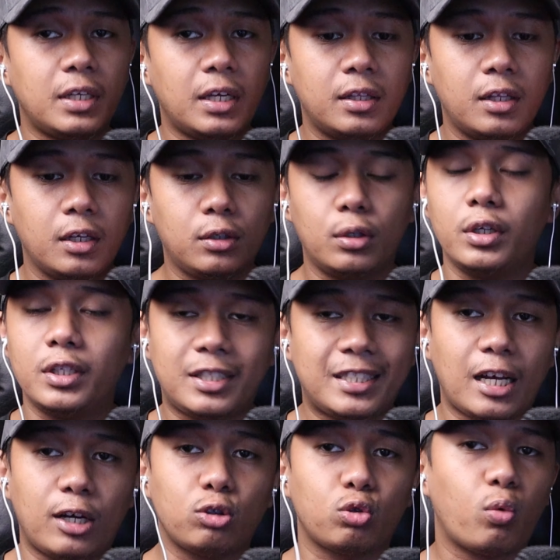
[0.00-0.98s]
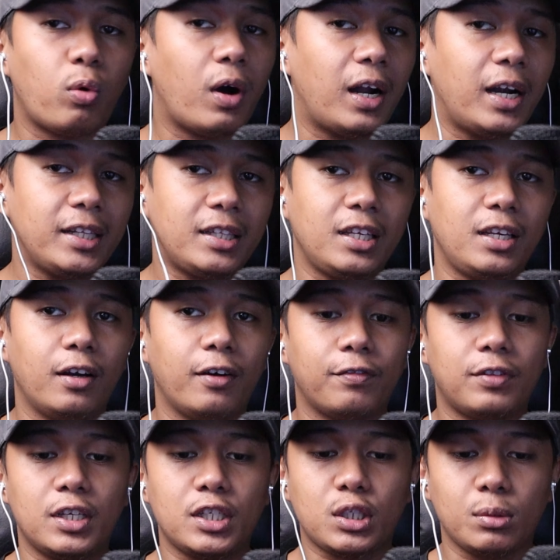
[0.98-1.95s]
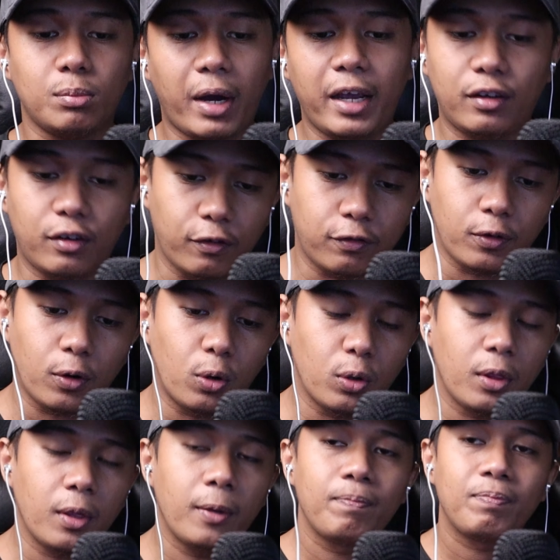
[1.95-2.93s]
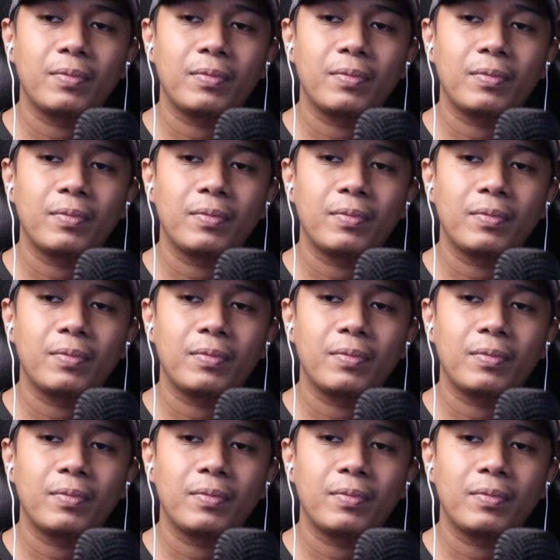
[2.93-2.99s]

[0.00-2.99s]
and the good sound quality of this microphone